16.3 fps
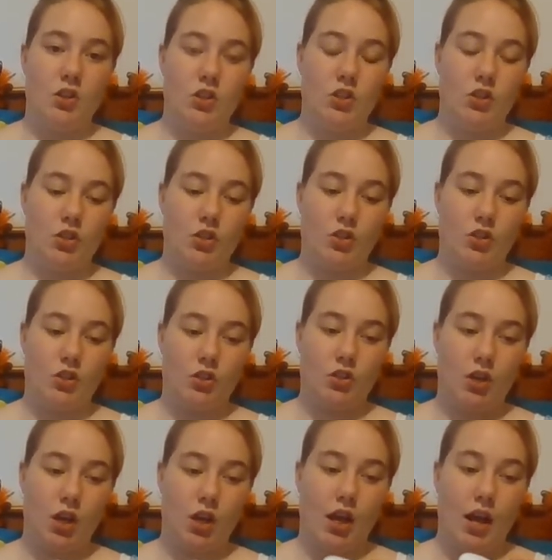to
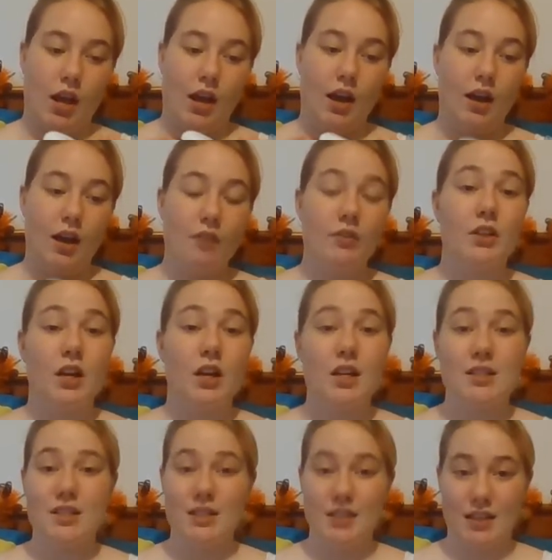have it
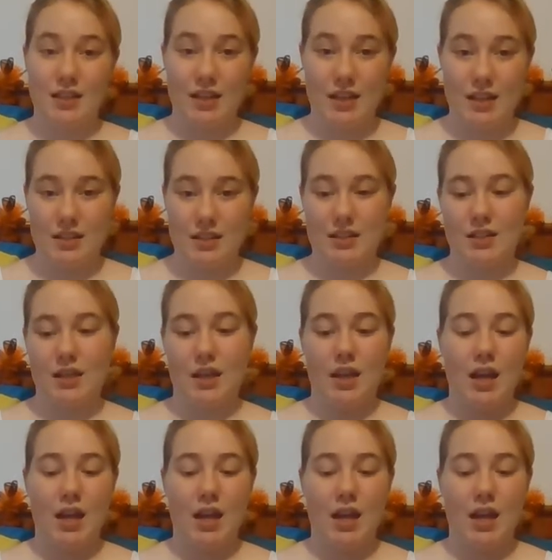nice and neat,